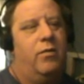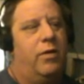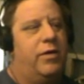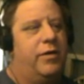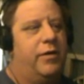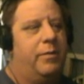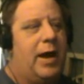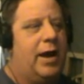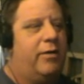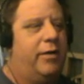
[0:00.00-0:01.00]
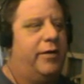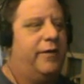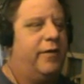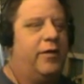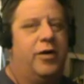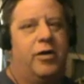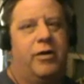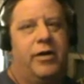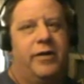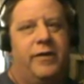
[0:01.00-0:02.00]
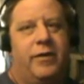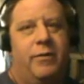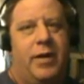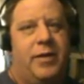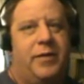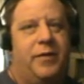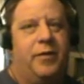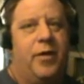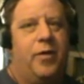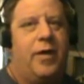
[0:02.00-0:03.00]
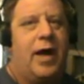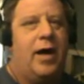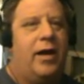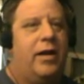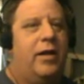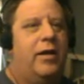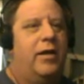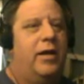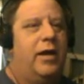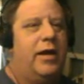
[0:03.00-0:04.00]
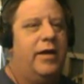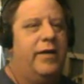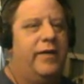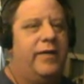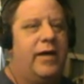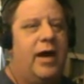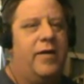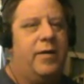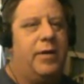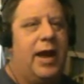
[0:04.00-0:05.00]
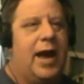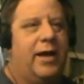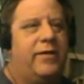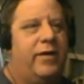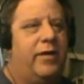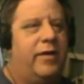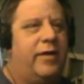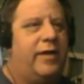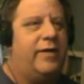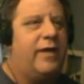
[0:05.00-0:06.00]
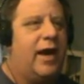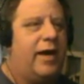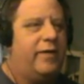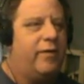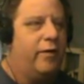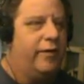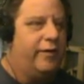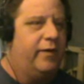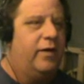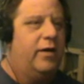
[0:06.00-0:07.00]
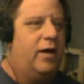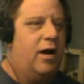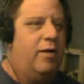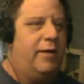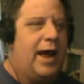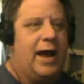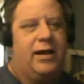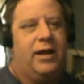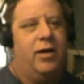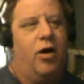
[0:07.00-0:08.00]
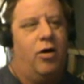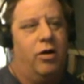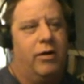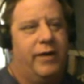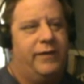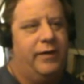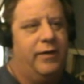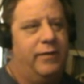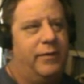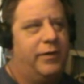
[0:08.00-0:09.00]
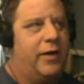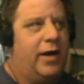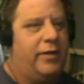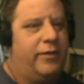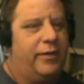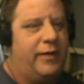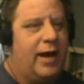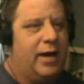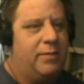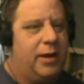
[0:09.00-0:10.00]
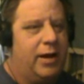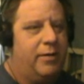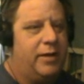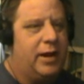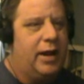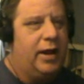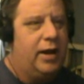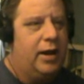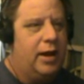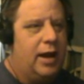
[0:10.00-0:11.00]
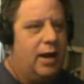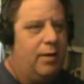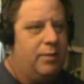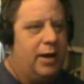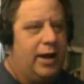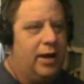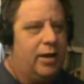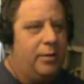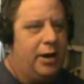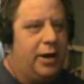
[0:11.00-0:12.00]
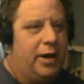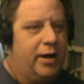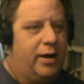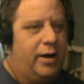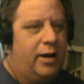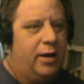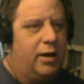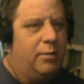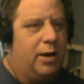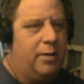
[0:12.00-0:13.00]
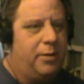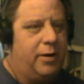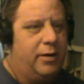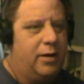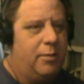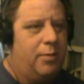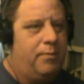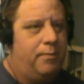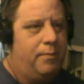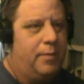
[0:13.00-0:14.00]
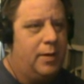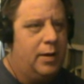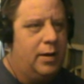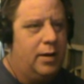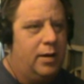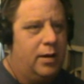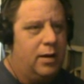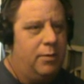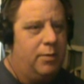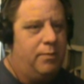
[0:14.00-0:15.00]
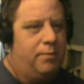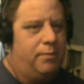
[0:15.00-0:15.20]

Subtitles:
whether they're bad critters or good critters, and the way that you'll know that is how they react to you. Now these guys, of course, are reacting all aggressive and trying to attack me and everything. However, hang on a minute here. Come on up here. Come on. Come on.